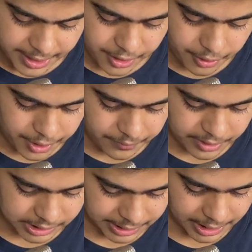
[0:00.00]
at your
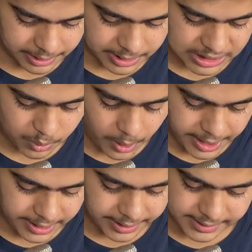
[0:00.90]
university is
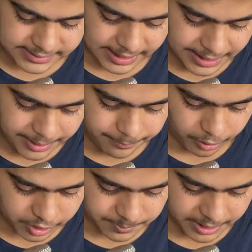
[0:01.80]
quite an exciting
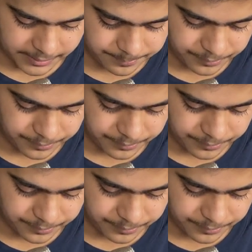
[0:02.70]
prospect,